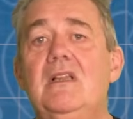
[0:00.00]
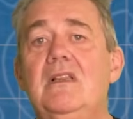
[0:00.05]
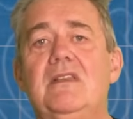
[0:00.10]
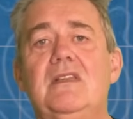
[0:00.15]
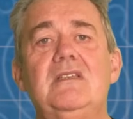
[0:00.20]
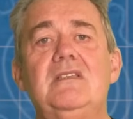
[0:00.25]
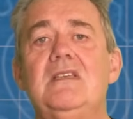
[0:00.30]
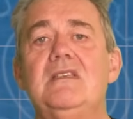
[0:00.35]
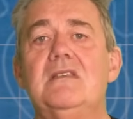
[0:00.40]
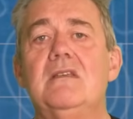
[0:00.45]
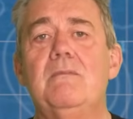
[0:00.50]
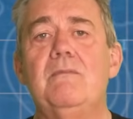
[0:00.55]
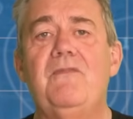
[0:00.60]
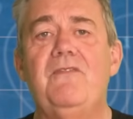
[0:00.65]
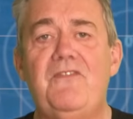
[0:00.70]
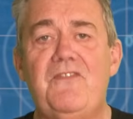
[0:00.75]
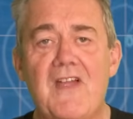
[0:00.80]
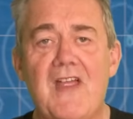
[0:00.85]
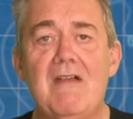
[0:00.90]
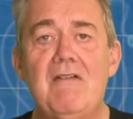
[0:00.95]
This is a
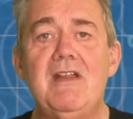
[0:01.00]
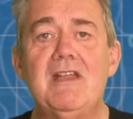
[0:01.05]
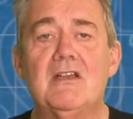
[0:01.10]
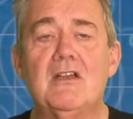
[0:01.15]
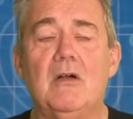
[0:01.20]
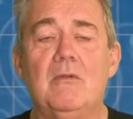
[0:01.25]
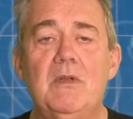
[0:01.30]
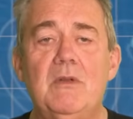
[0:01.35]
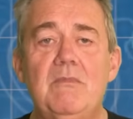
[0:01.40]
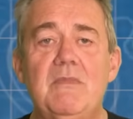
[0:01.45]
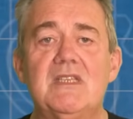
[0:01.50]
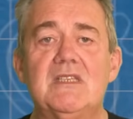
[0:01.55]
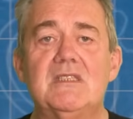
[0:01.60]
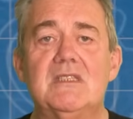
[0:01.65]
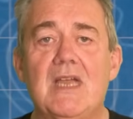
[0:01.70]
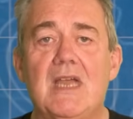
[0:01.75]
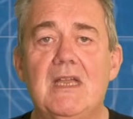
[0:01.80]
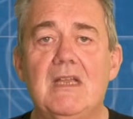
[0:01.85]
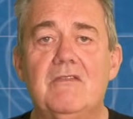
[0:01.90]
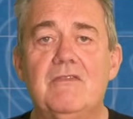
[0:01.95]
very common
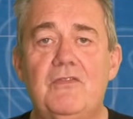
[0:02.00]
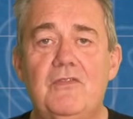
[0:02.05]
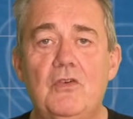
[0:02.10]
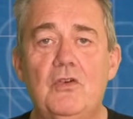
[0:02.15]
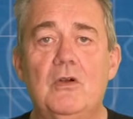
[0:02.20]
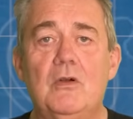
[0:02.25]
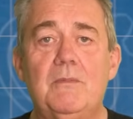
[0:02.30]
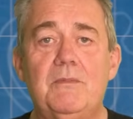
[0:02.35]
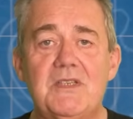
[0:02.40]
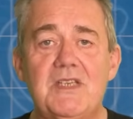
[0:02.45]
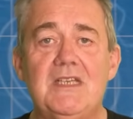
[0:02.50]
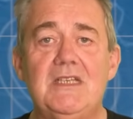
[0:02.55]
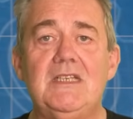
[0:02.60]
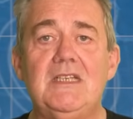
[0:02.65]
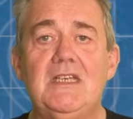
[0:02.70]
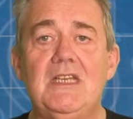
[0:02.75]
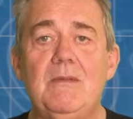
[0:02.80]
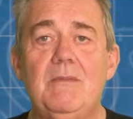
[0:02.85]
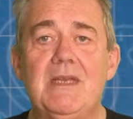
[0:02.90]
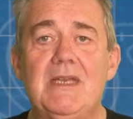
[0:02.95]
mistake for
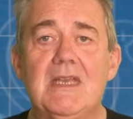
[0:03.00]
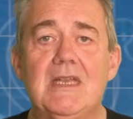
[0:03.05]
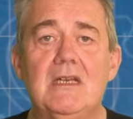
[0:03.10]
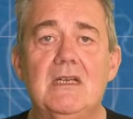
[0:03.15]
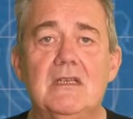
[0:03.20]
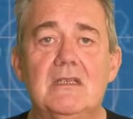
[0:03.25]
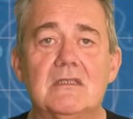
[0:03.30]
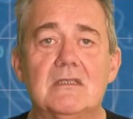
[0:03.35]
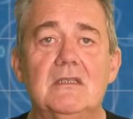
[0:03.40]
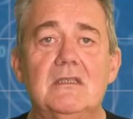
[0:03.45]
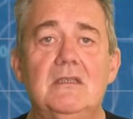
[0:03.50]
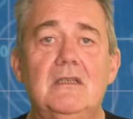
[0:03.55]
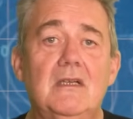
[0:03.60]
TDD beginners.